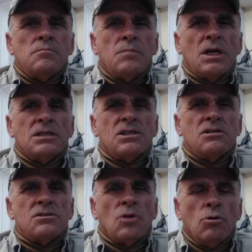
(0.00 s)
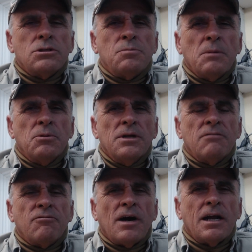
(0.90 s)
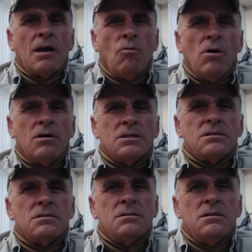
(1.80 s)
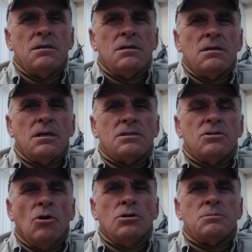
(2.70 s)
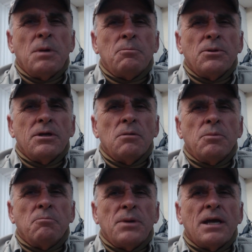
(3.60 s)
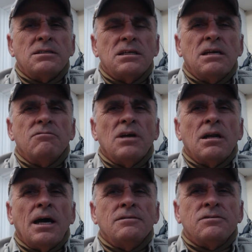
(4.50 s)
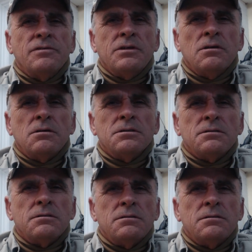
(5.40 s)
Because there's those people that fight our wars. It's those people that are prepared to give their lives for yours.